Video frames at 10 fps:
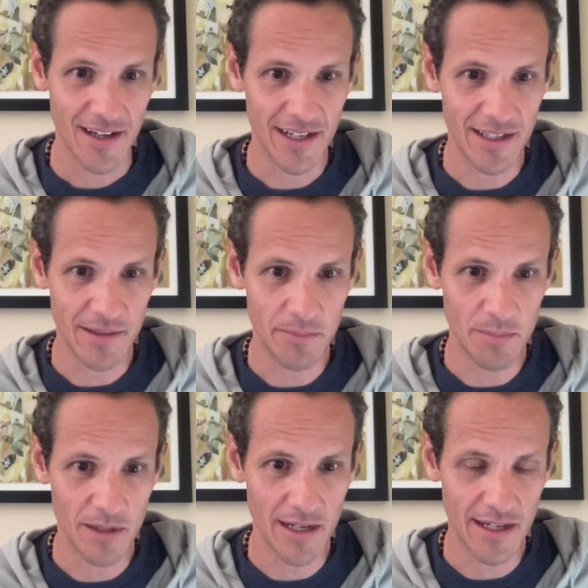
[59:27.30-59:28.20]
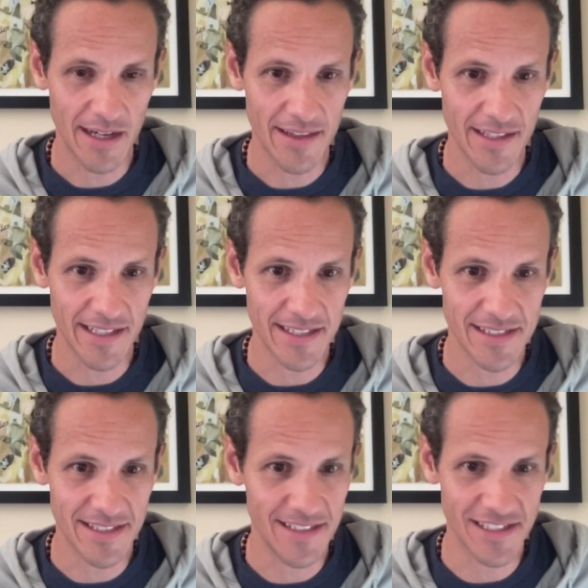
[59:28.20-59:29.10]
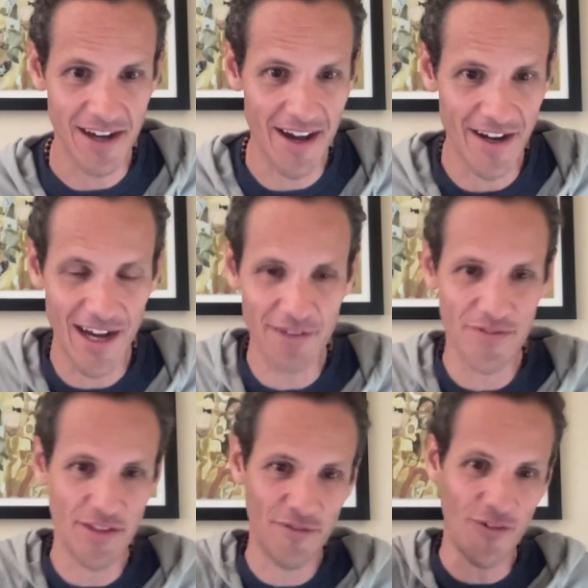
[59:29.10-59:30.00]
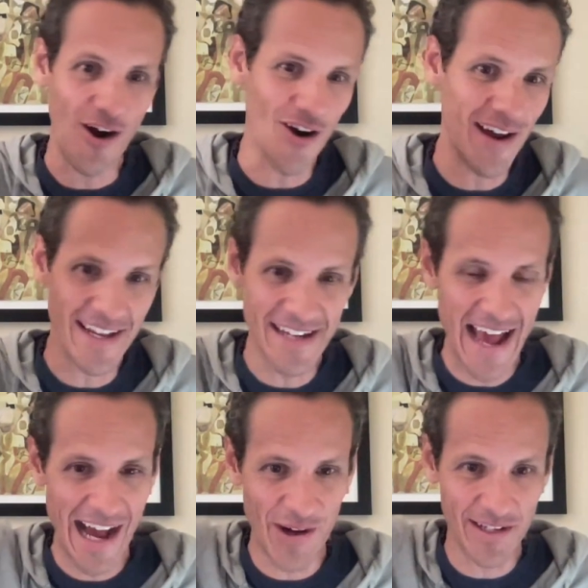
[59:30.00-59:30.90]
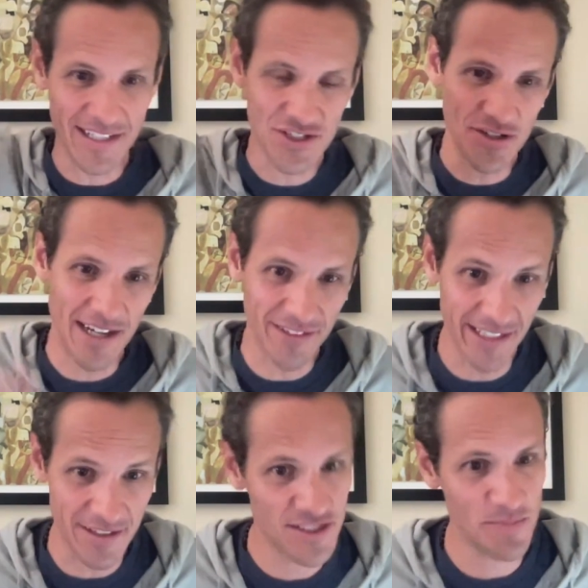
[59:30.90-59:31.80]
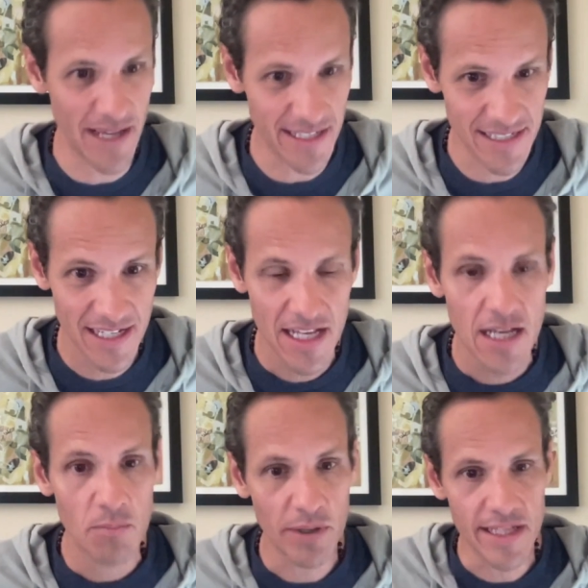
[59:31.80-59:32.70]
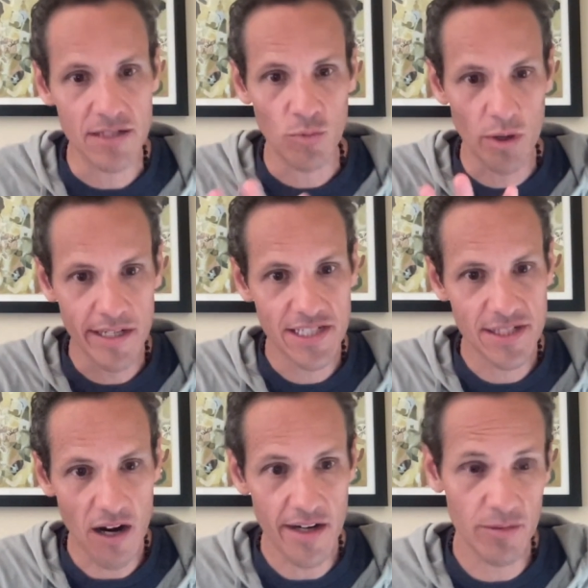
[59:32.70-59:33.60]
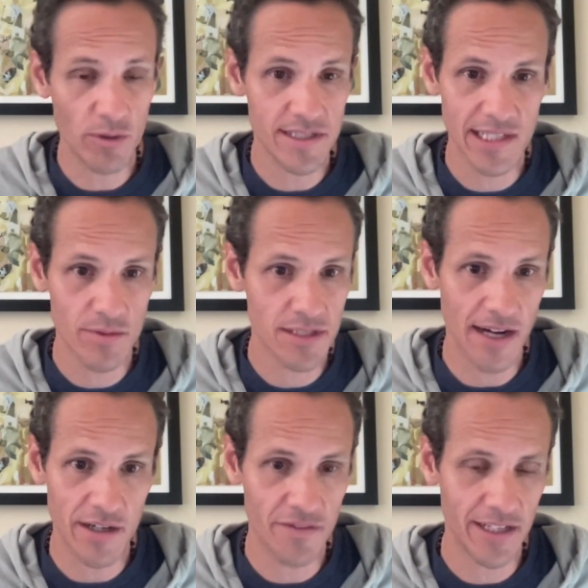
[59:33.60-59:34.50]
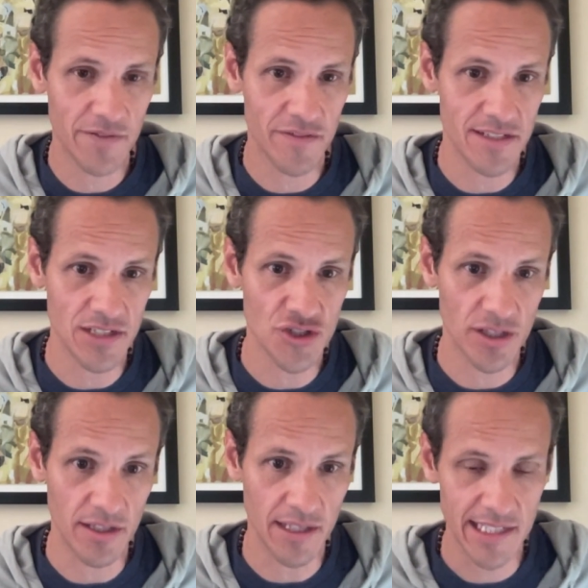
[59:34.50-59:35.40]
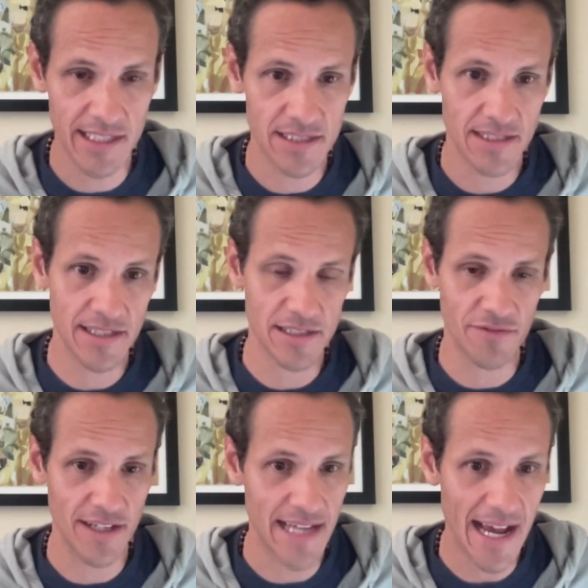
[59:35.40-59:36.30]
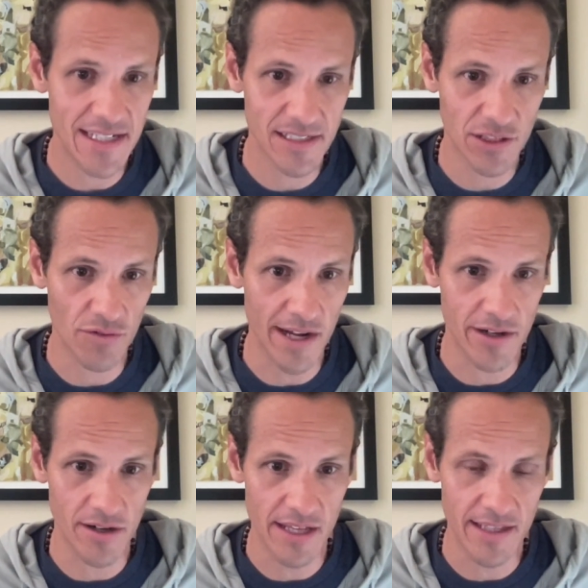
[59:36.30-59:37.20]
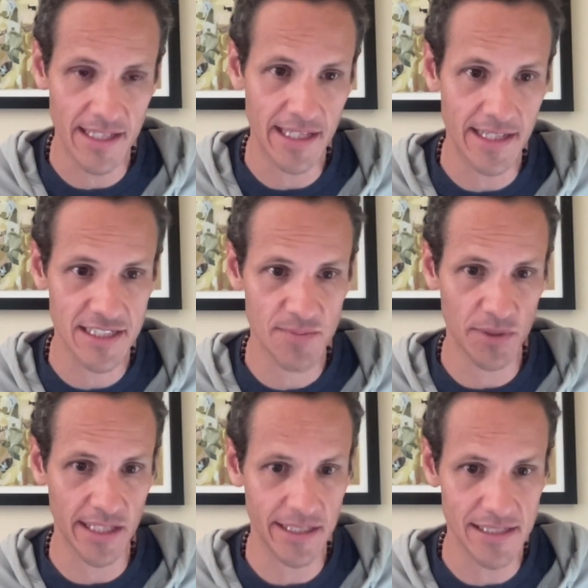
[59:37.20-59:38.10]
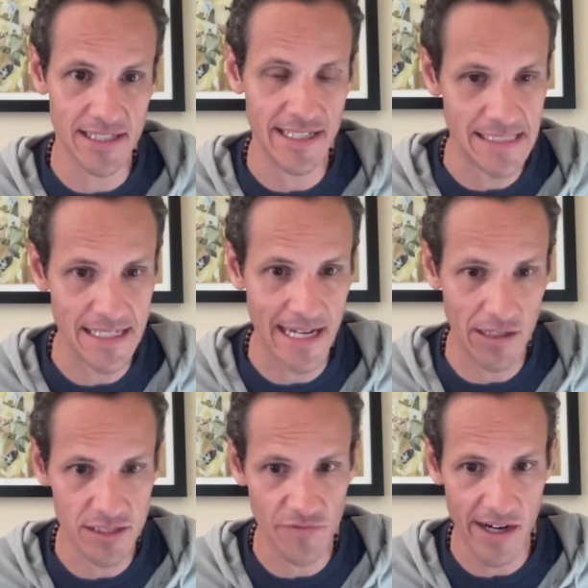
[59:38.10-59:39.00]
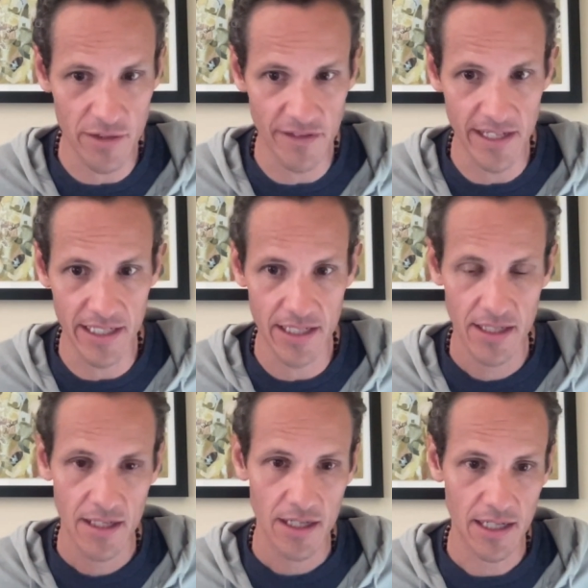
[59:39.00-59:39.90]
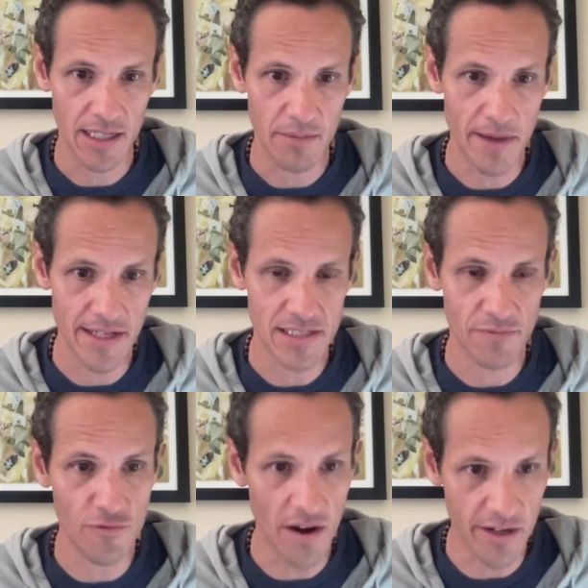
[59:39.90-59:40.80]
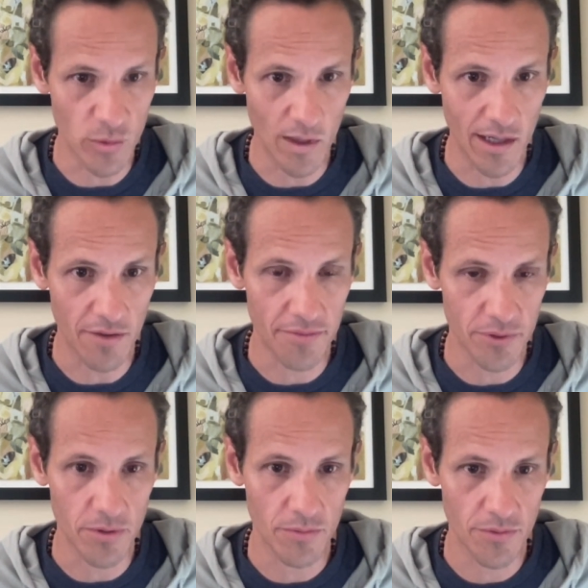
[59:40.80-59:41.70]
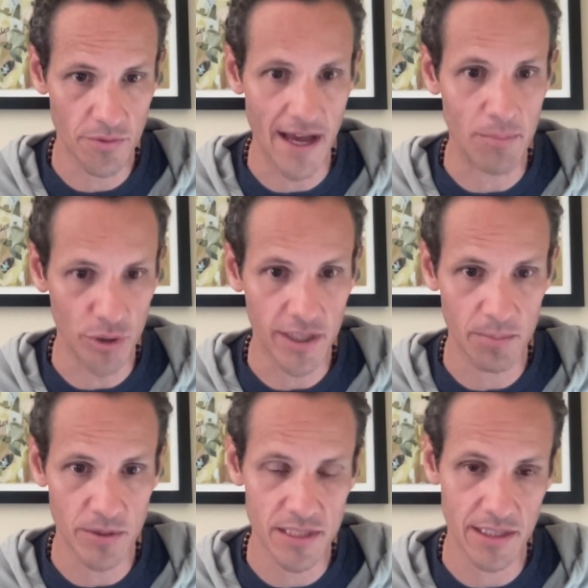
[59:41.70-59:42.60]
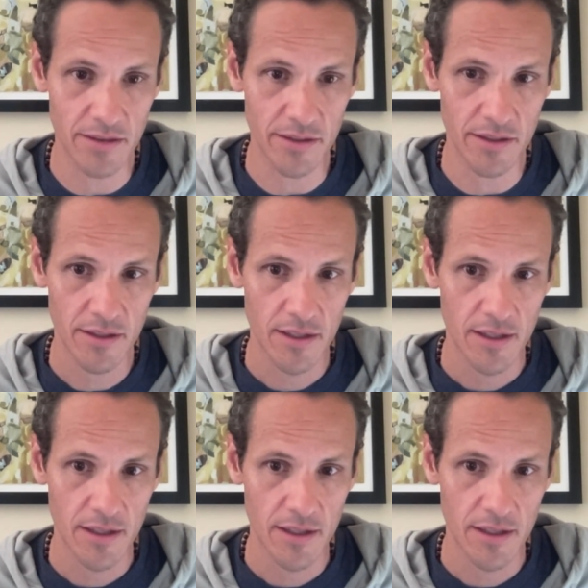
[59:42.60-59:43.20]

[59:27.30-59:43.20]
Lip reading: I think he's gone off the far end now, and he's traveling in space. But where he started was he was an Ayurvedic physician, and he's a fantastic writer. And I think he explains the ins and outs of Ayurvedic medicine very well through that book in particular.